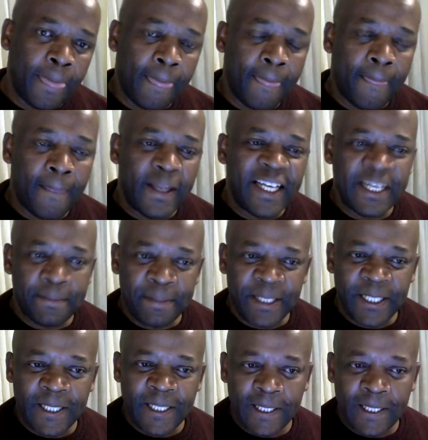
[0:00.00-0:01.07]

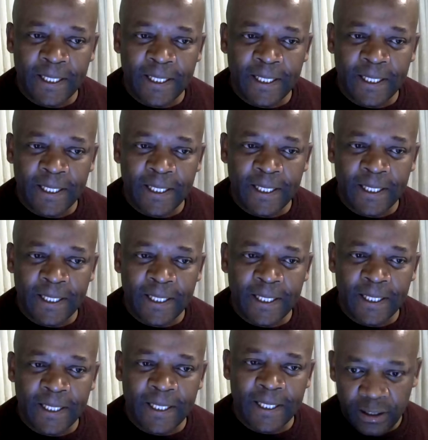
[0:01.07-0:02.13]
TBC in Namibia.
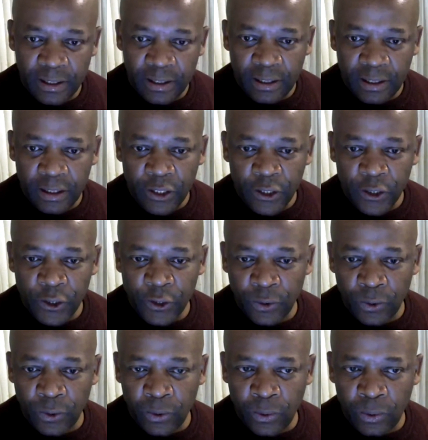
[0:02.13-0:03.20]

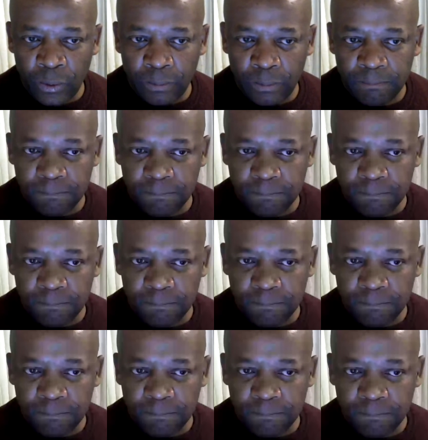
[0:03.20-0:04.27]
So
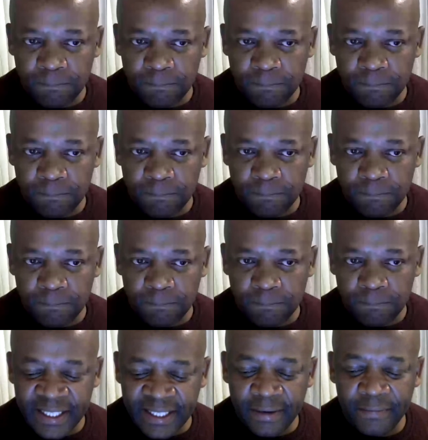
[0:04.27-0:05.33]

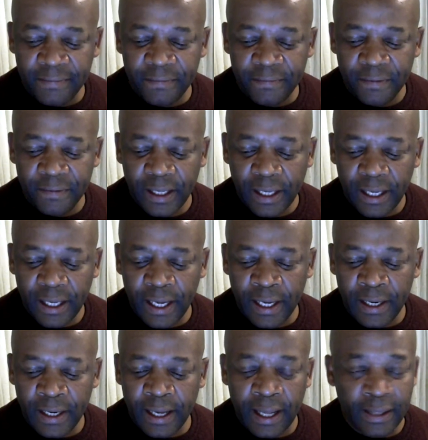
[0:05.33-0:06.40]
myself
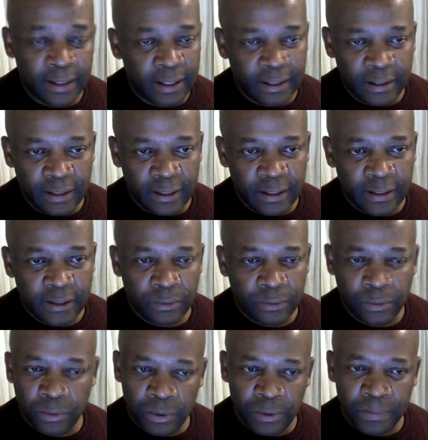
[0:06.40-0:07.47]
and other leaders
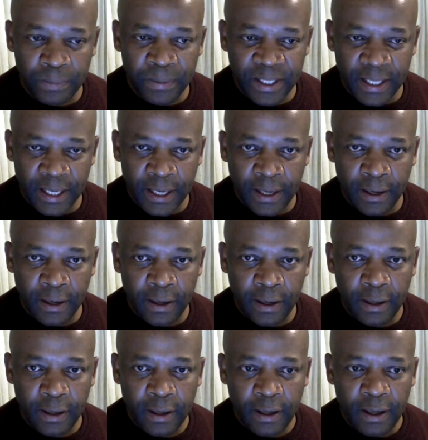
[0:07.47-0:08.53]
who will be there
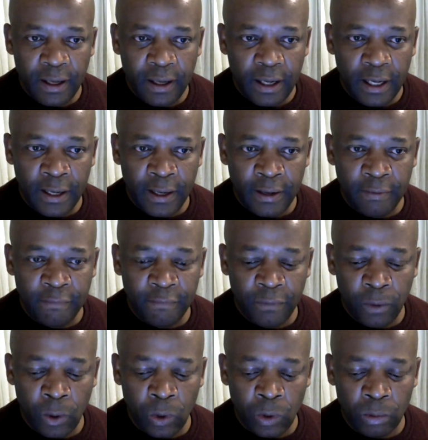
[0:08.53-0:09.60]

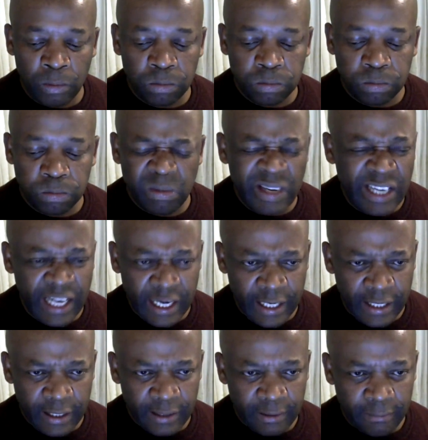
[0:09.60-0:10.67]
for
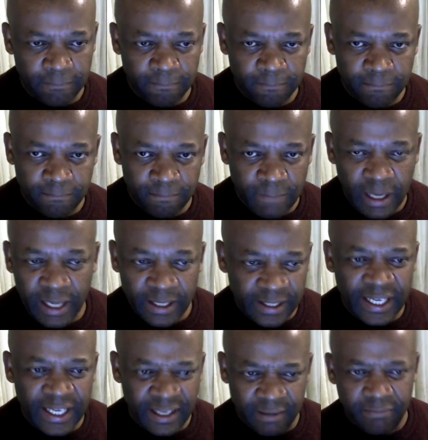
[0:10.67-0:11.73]
nearly,
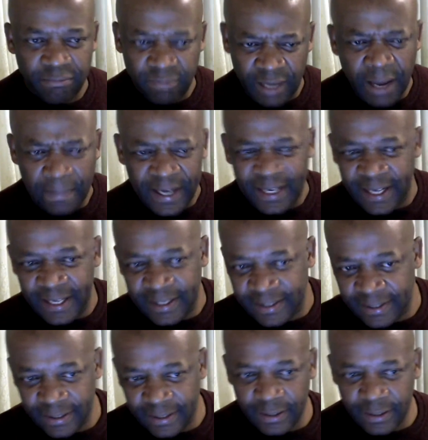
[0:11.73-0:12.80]
say, a couple of
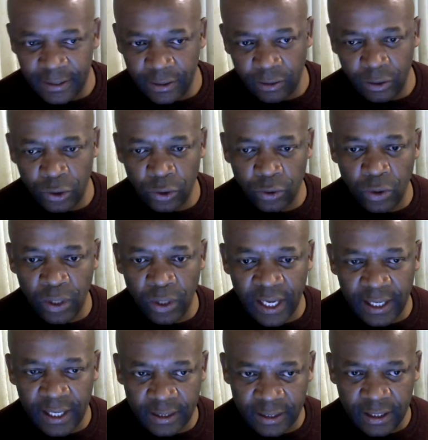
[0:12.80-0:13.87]
days, you know, to conduct